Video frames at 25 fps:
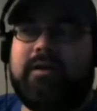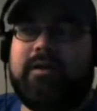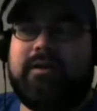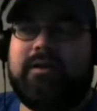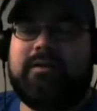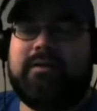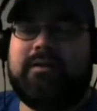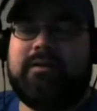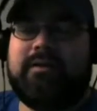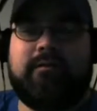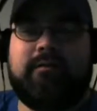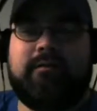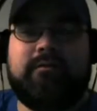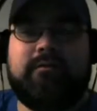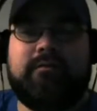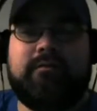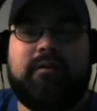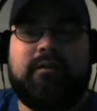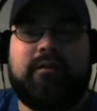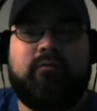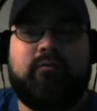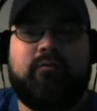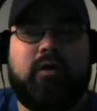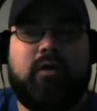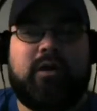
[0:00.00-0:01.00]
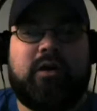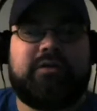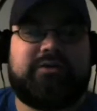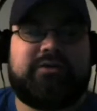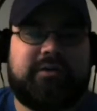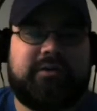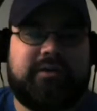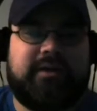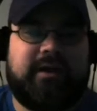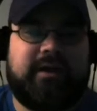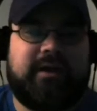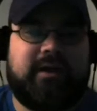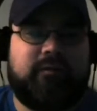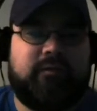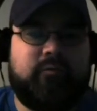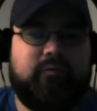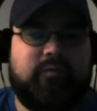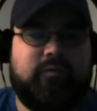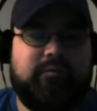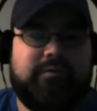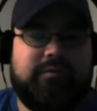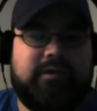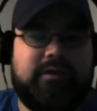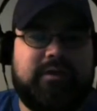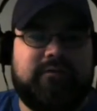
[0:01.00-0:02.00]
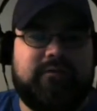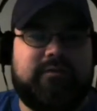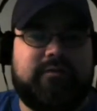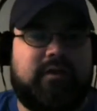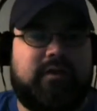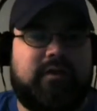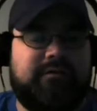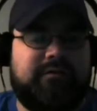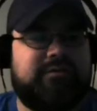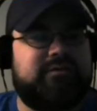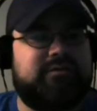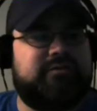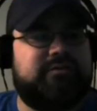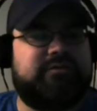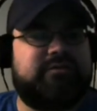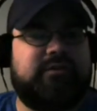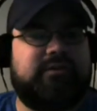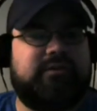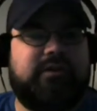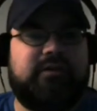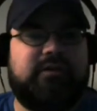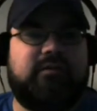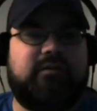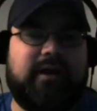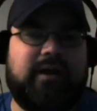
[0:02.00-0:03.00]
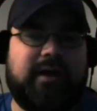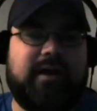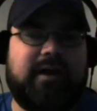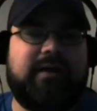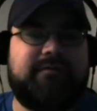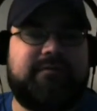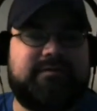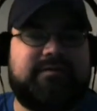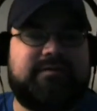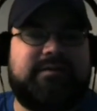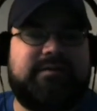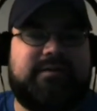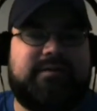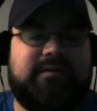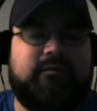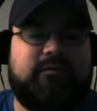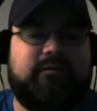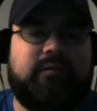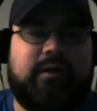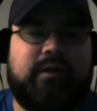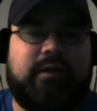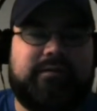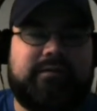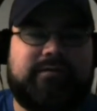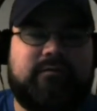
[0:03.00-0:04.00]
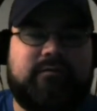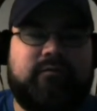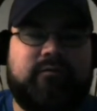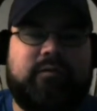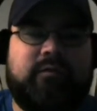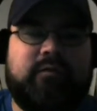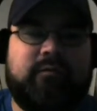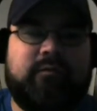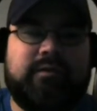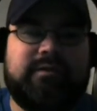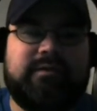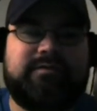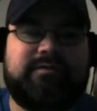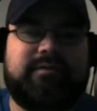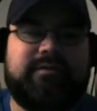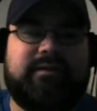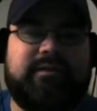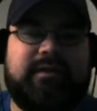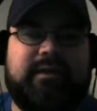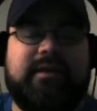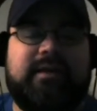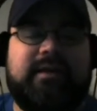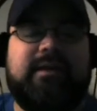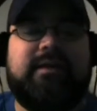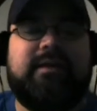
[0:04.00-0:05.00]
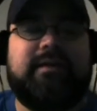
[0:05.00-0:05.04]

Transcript: in watching Catwoman, even all these years later, I have seen it relatively recently.